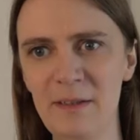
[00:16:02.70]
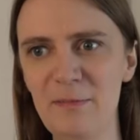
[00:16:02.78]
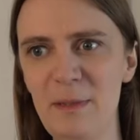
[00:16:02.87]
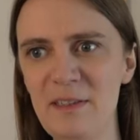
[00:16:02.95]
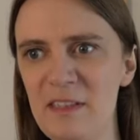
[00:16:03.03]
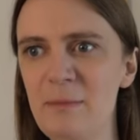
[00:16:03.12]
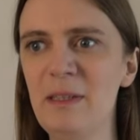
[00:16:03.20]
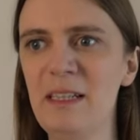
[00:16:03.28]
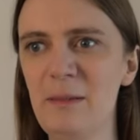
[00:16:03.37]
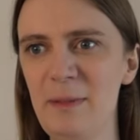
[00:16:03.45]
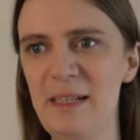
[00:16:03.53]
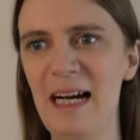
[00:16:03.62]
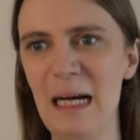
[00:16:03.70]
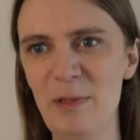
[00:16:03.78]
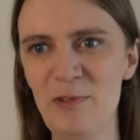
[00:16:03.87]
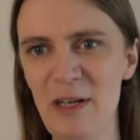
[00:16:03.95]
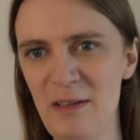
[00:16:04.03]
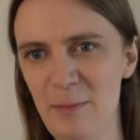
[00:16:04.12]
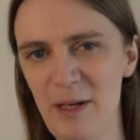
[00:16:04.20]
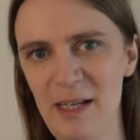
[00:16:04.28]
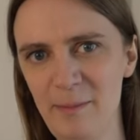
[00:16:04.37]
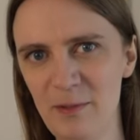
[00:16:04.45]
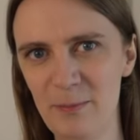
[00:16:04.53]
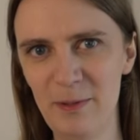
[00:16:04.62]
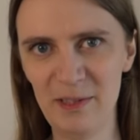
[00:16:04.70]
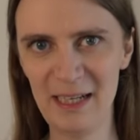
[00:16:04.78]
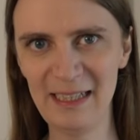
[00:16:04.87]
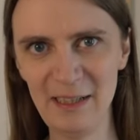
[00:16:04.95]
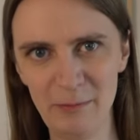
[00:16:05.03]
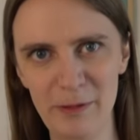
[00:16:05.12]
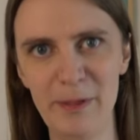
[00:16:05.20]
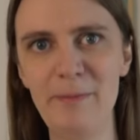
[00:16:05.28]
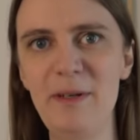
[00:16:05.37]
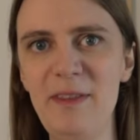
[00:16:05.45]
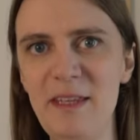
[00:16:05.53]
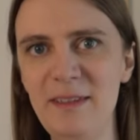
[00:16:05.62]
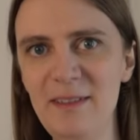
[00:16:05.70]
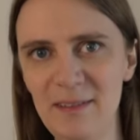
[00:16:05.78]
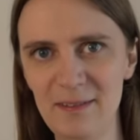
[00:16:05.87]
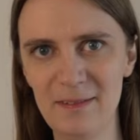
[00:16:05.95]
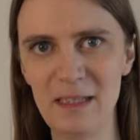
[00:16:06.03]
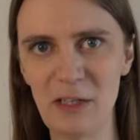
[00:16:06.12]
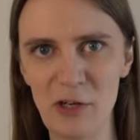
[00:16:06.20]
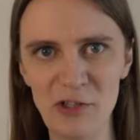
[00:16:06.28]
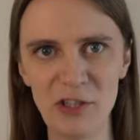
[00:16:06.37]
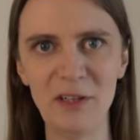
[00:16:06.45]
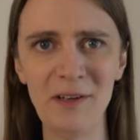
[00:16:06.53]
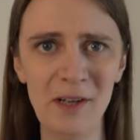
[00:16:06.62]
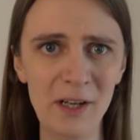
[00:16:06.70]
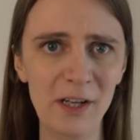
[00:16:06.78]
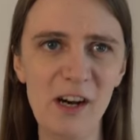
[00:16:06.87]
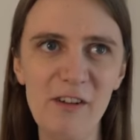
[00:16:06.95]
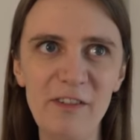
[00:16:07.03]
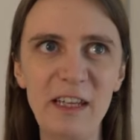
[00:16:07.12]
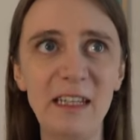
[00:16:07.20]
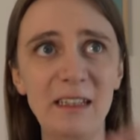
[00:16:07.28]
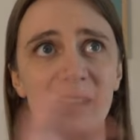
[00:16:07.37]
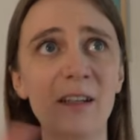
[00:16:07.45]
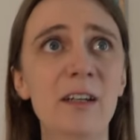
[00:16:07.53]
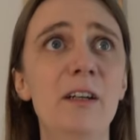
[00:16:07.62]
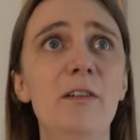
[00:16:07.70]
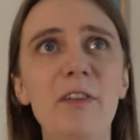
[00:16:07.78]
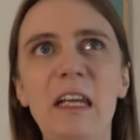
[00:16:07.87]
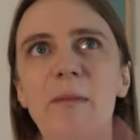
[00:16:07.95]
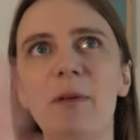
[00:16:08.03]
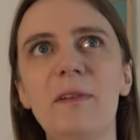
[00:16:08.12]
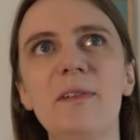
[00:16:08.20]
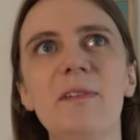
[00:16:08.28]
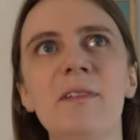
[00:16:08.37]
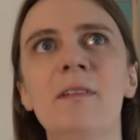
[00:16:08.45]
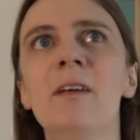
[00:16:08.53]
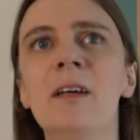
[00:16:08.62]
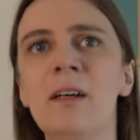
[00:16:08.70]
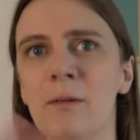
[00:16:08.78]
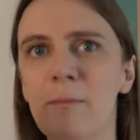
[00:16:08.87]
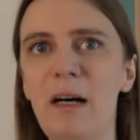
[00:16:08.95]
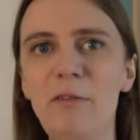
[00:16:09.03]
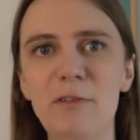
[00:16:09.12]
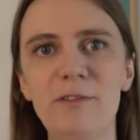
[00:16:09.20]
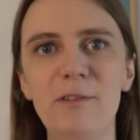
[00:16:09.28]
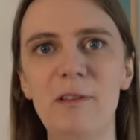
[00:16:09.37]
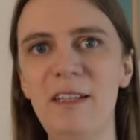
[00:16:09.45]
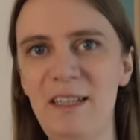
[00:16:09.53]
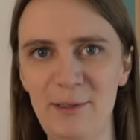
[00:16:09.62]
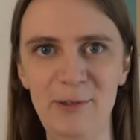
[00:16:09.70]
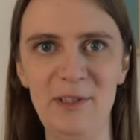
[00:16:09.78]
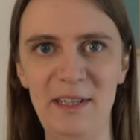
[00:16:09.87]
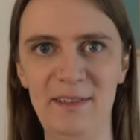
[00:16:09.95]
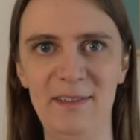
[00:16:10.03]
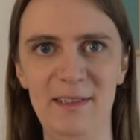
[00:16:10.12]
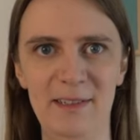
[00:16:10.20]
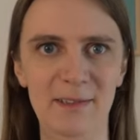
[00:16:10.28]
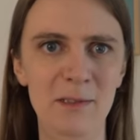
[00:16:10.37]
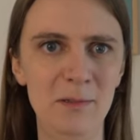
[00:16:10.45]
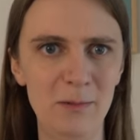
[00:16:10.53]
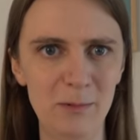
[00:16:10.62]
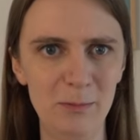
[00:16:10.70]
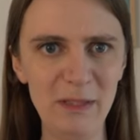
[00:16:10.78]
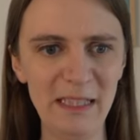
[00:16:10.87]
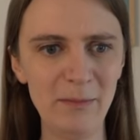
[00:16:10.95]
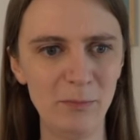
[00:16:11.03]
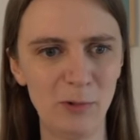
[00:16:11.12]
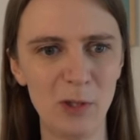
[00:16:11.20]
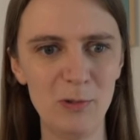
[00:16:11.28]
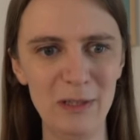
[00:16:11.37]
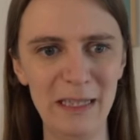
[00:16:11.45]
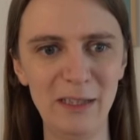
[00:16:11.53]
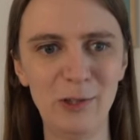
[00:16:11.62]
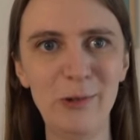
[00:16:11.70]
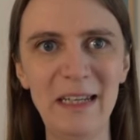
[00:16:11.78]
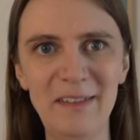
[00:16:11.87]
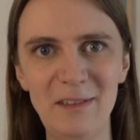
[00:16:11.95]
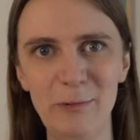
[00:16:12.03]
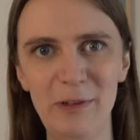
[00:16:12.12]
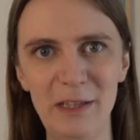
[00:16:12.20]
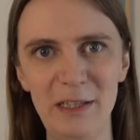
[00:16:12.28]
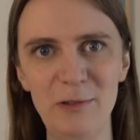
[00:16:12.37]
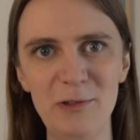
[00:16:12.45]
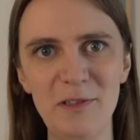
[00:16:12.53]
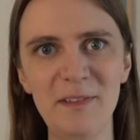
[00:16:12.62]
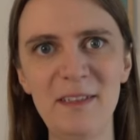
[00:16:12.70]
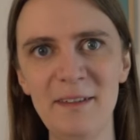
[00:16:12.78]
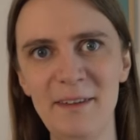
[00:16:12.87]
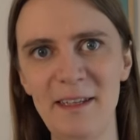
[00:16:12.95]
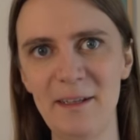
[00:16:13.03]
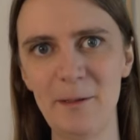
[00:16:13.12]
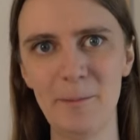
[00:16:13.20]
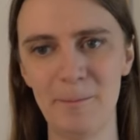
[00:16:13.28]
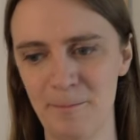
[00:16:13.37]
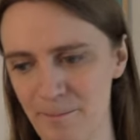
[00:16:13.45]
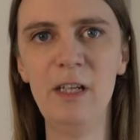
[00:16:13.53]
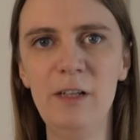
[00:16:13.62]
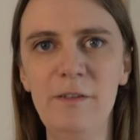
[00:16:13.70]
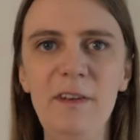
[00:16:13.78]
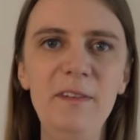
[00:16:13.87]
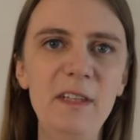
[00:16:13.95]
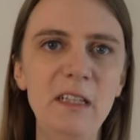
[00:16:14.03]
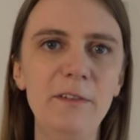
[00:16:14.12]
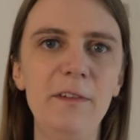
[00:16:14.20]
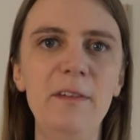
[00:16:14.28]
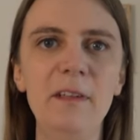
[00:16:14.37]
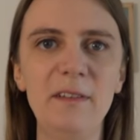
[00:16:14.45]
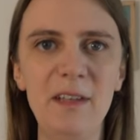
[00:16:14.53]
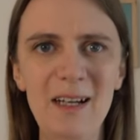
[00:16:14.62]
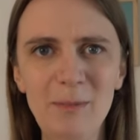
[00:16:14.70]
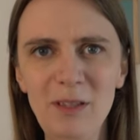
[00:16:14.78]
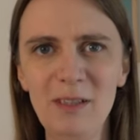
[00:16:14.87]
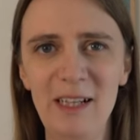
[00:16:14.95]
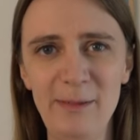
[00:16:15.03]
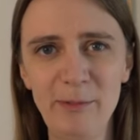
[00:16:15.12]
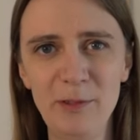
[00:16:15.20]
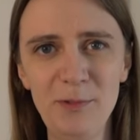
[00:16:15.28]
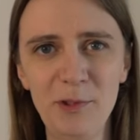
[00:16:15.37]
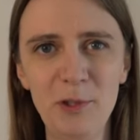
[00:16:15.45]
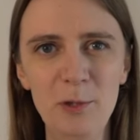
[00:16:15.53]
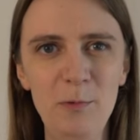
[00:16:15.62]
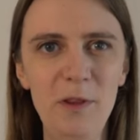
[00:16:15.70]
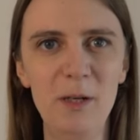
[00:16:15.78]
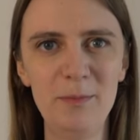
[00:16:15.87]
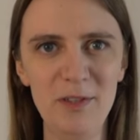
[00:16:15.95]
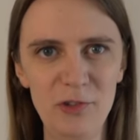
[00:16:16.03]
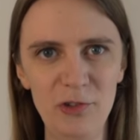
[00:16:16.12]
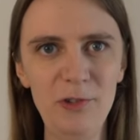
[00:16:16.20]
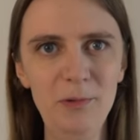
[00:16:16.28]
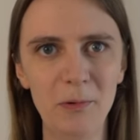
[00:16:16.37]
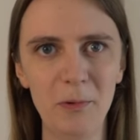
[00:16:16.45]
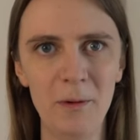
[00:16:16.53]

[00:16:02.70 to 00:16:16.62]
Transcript: This might seem a little bit arbitrary perhaps, but again remember that this is the dungeon of a famous, powerful illusionist, so we can go a little crazy with illusions here and there. For the sake of this example, I'm going to go with option 2,